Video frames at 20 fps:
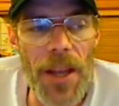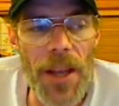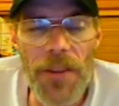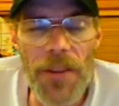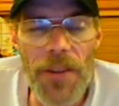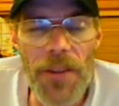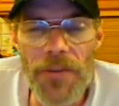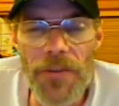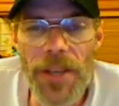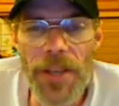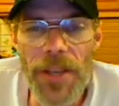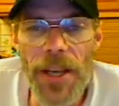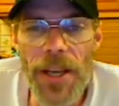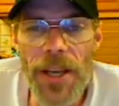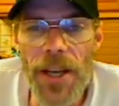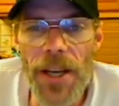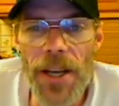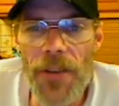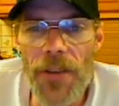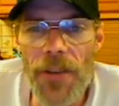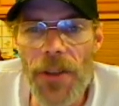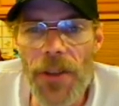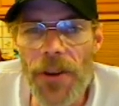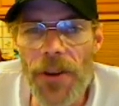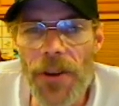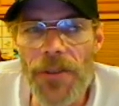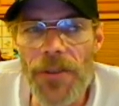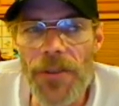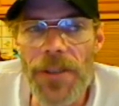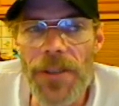And the VA out
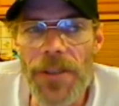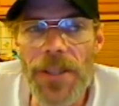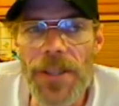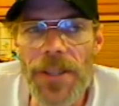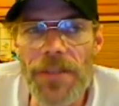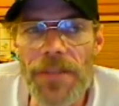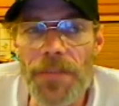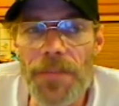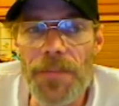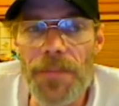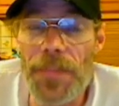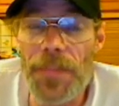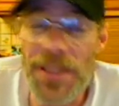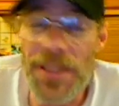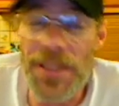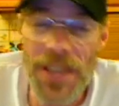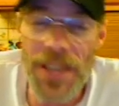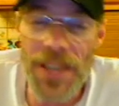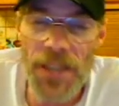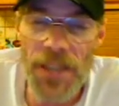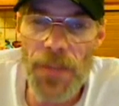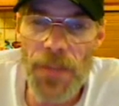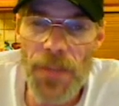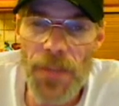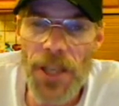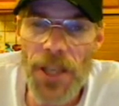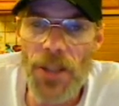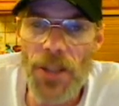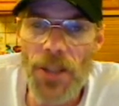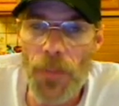there, besides
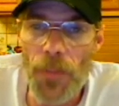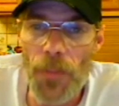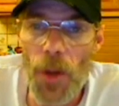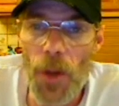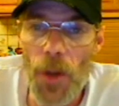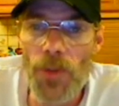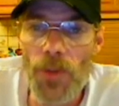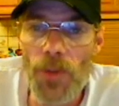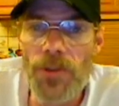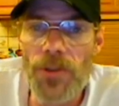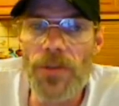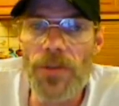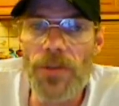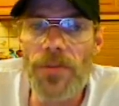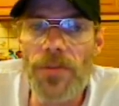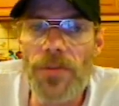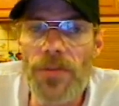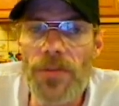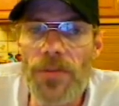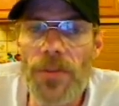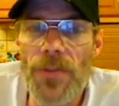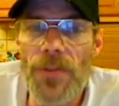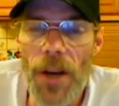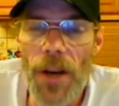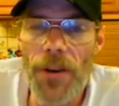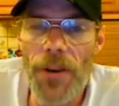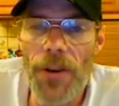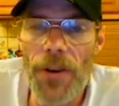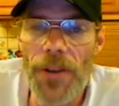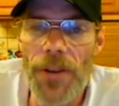being the most
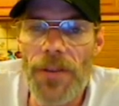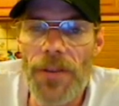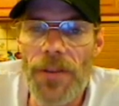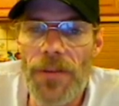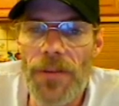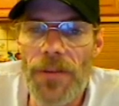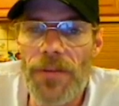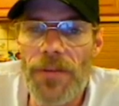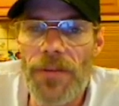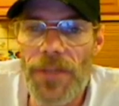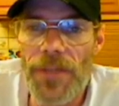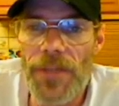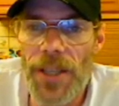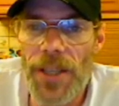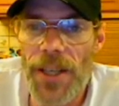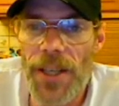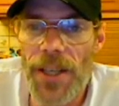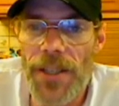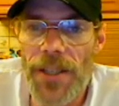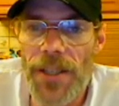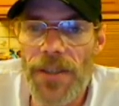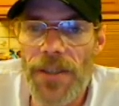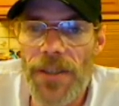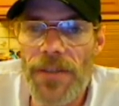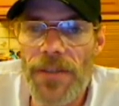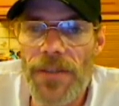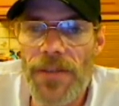crowded VA